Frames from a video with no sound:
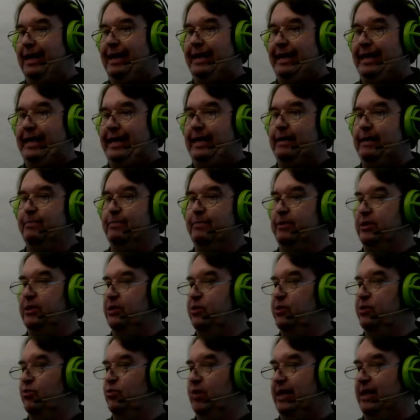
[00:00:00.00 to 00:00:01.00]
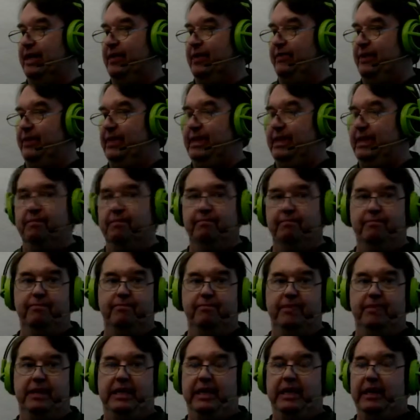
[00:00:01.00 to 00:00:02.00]
I am
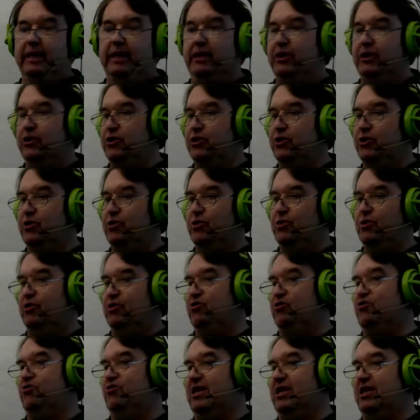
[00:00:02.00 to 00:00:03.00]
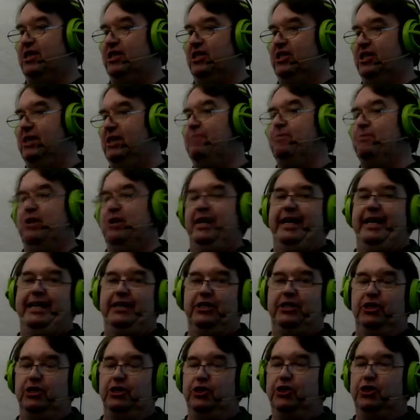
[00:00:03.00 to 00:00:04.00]
driving in the Euro Truck
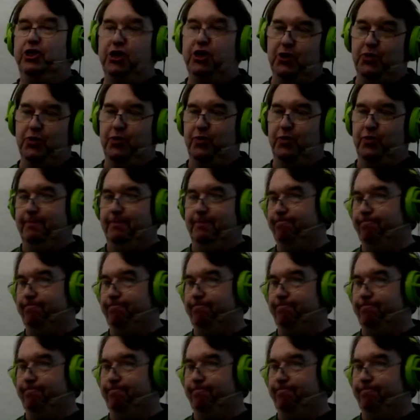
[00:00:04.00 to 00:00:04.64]
Simulator 2.